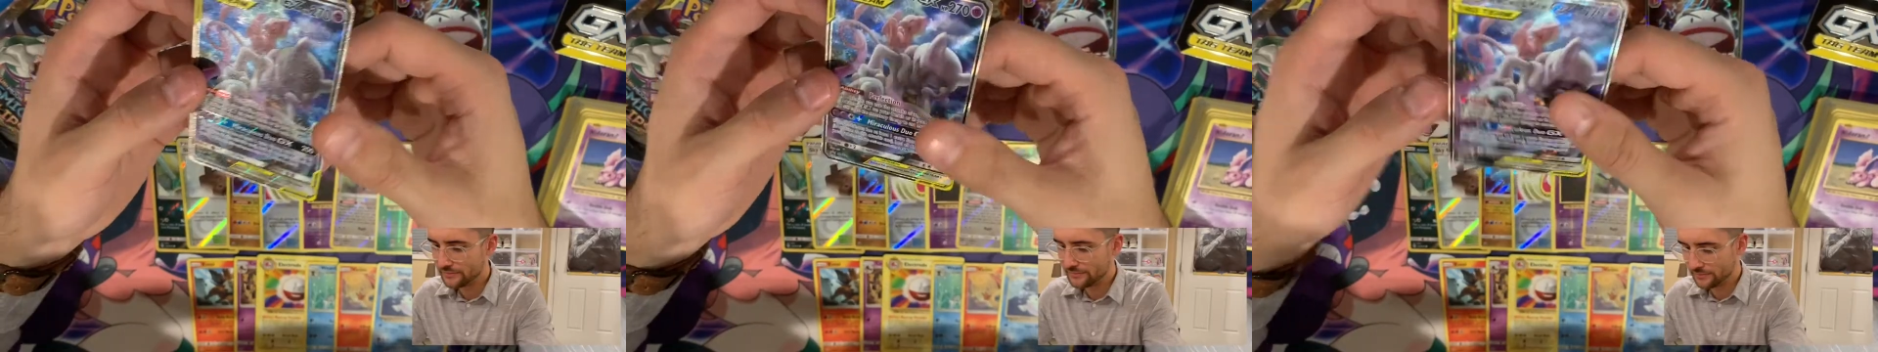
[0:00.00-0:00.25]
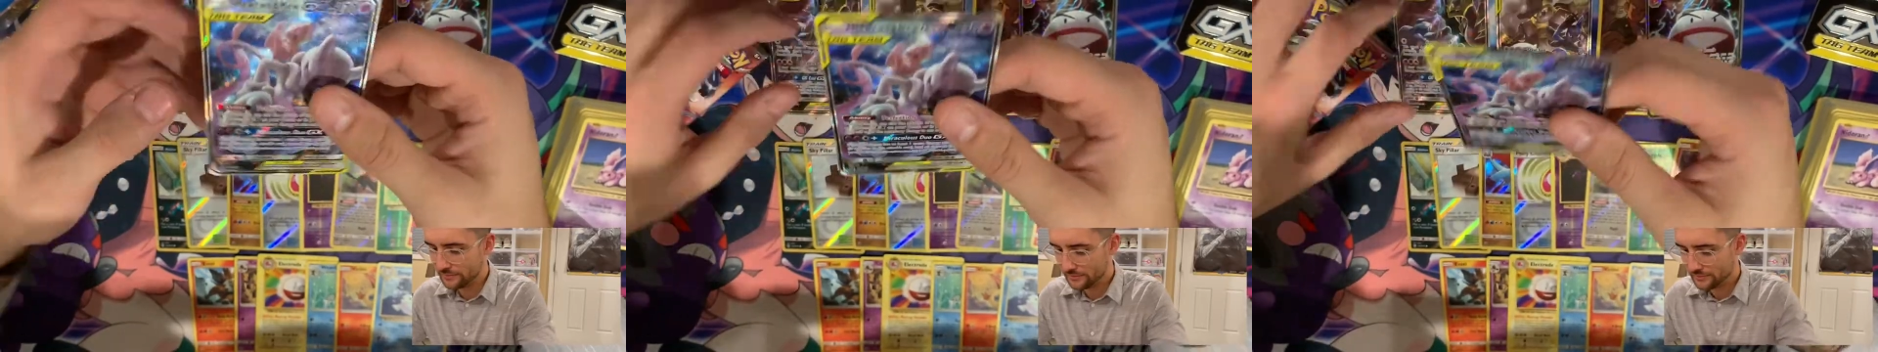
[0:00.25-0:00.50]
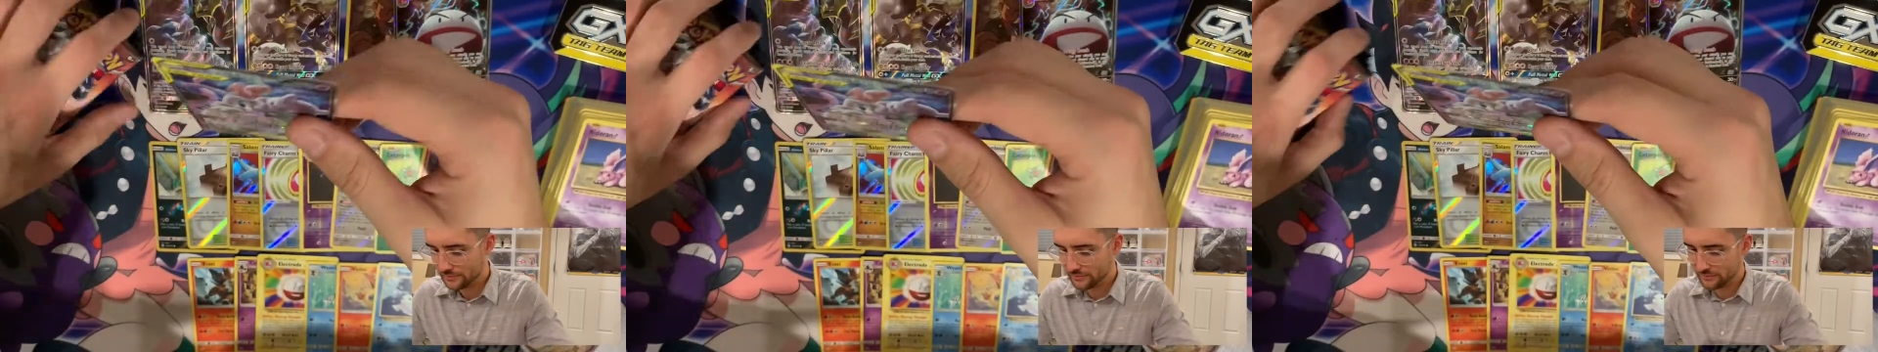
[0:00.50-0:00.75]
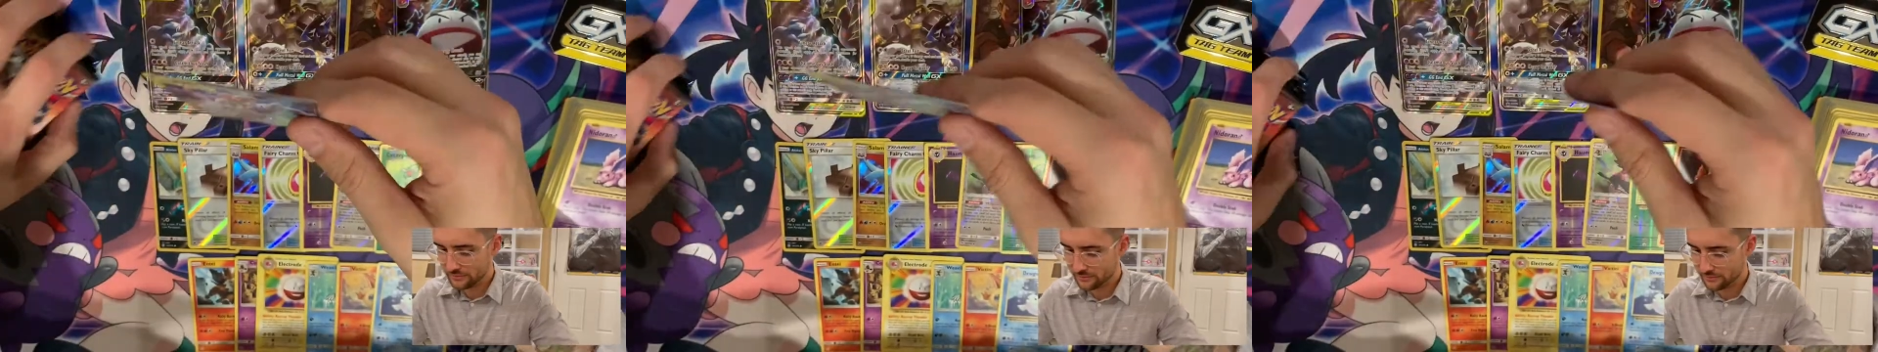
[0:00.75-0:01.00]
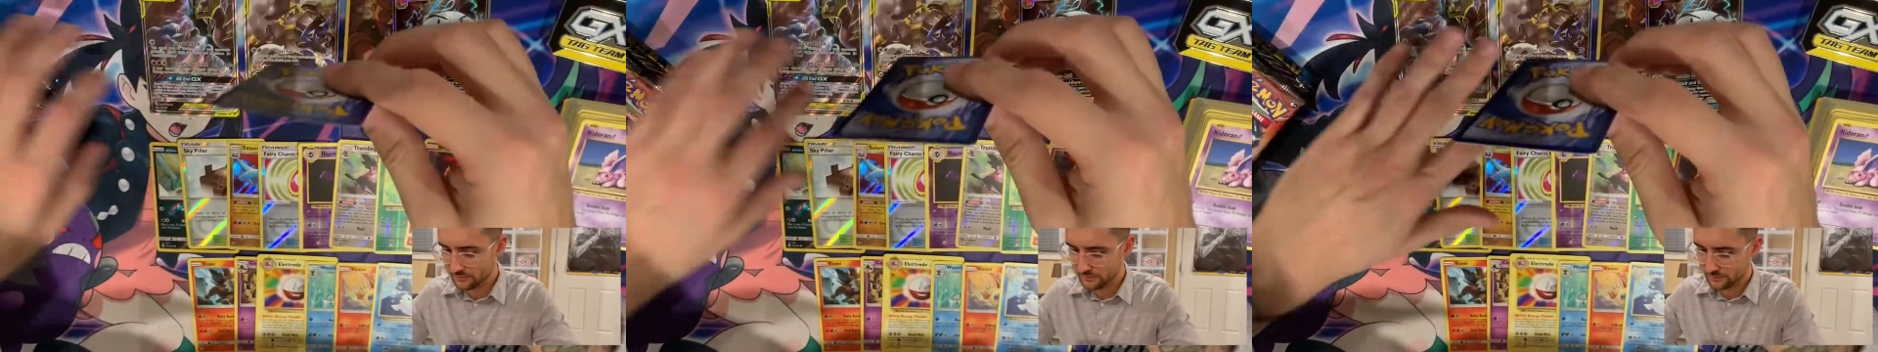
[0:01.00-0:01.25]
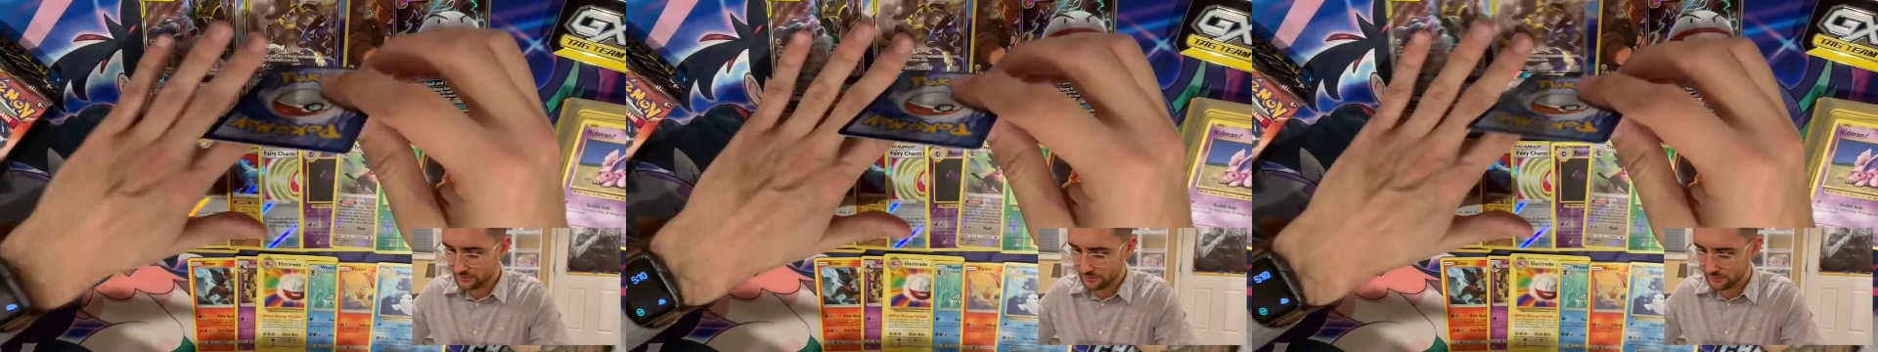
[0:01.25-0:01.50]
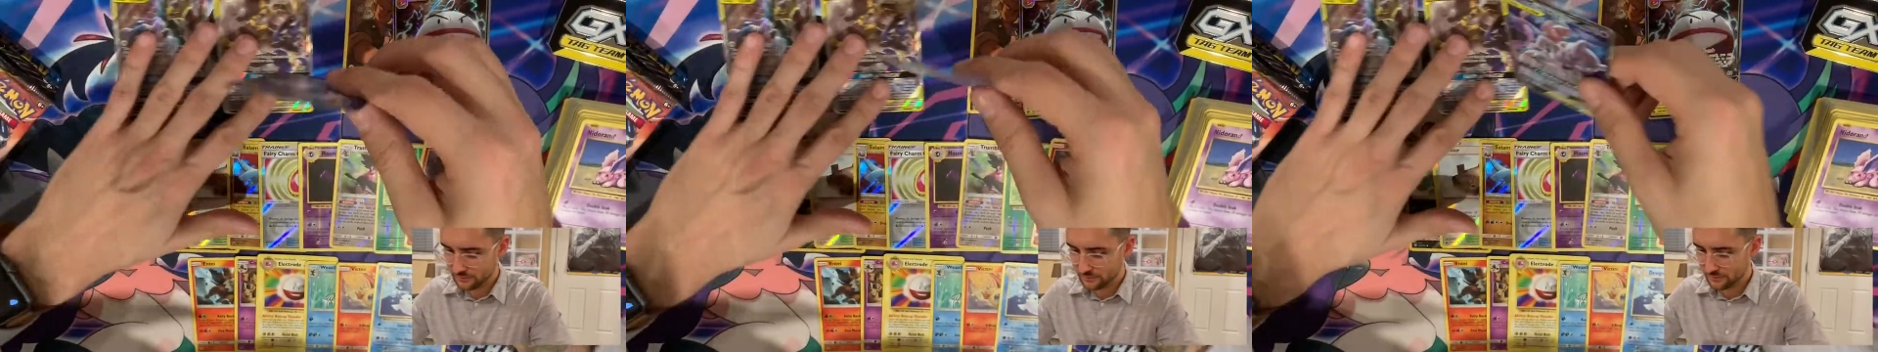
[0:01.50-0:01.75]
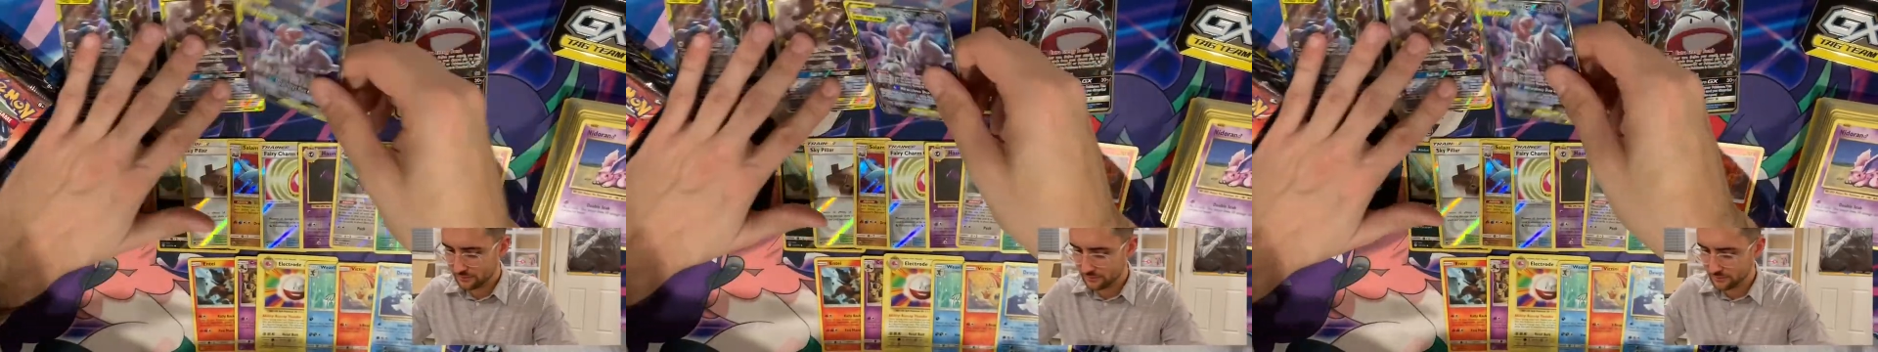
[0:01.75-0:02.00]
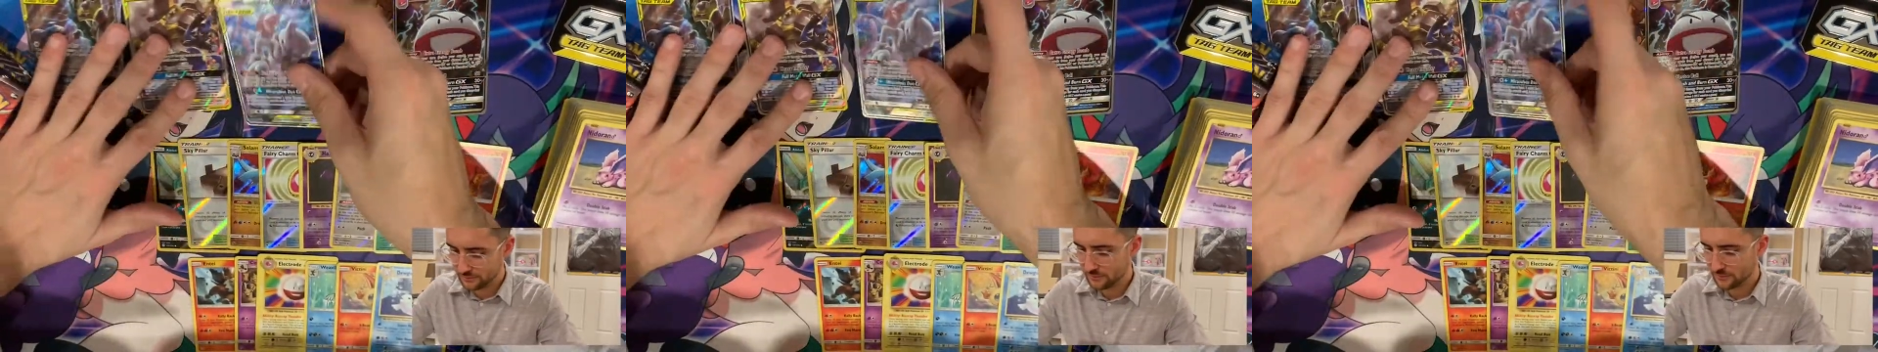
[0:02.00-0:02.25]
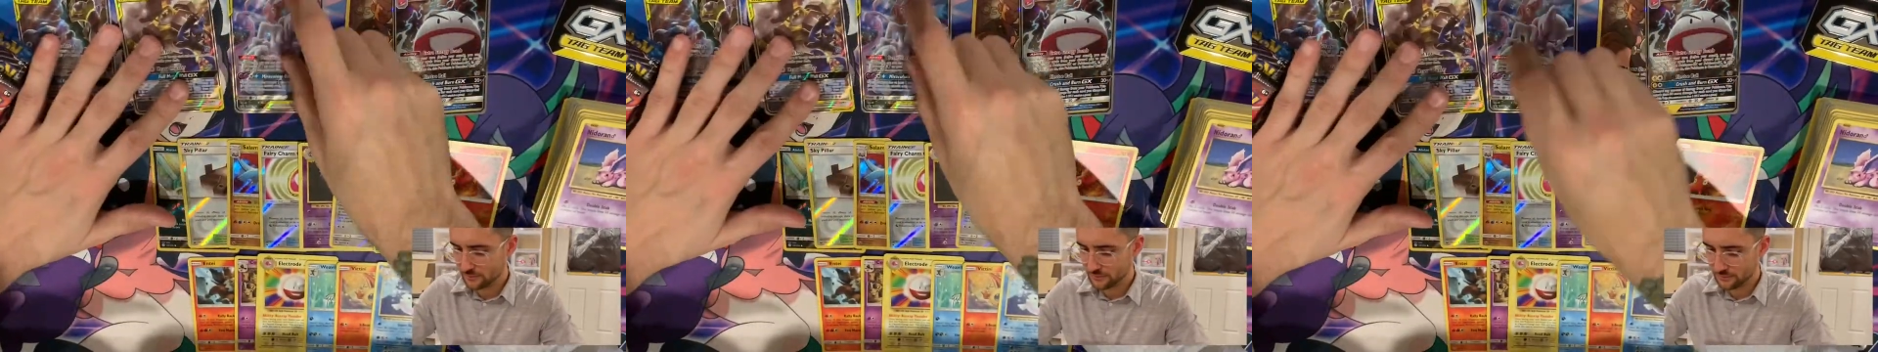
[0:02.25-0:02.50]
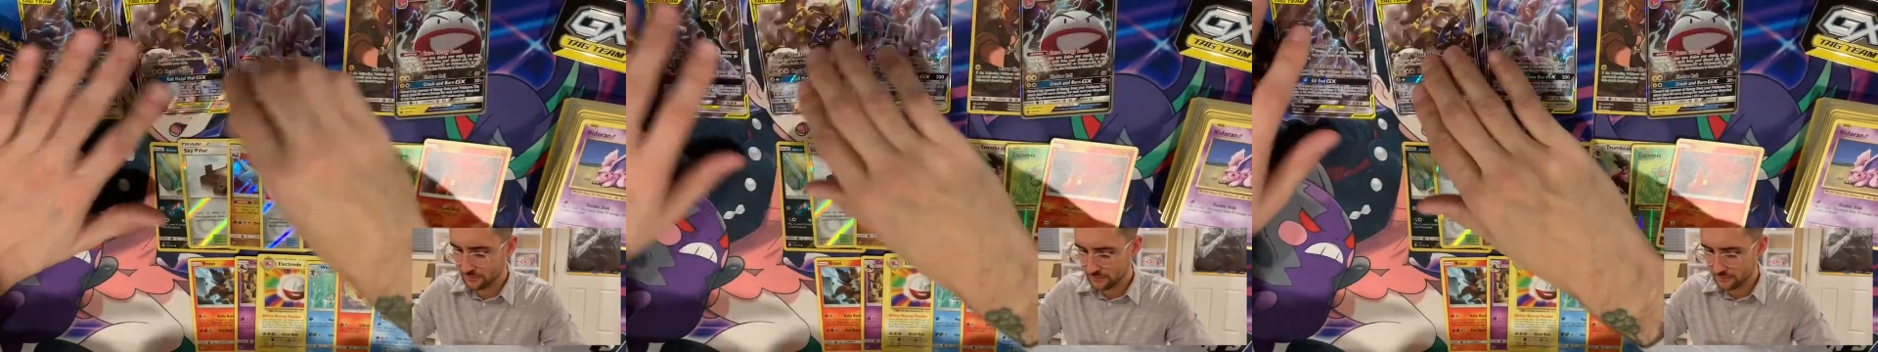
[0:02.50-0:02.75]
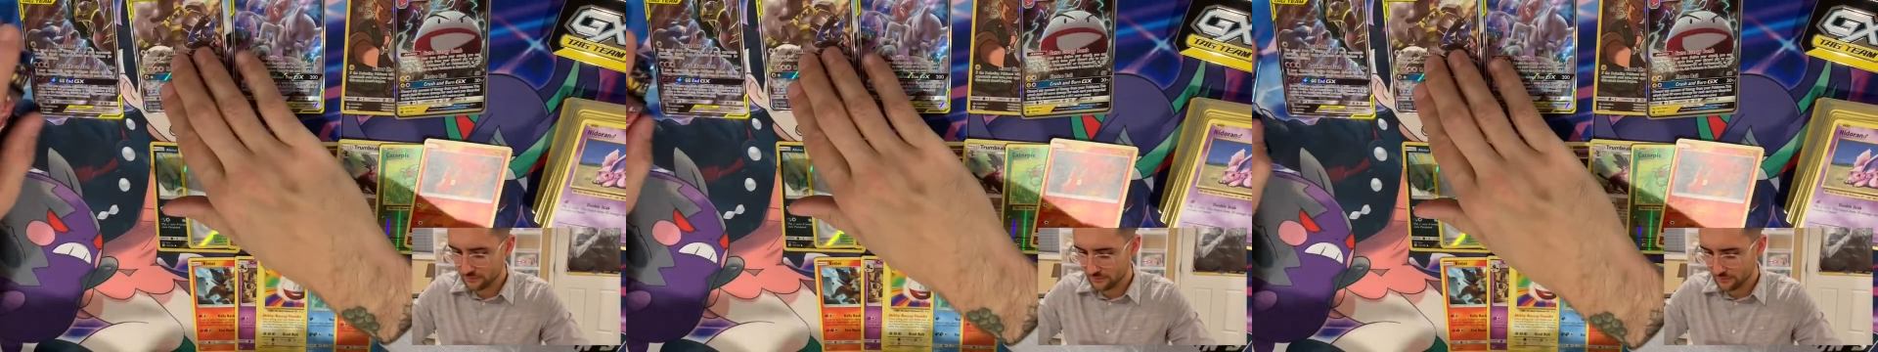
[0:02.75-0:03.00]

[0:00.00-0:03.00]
No one is speaking in this clip.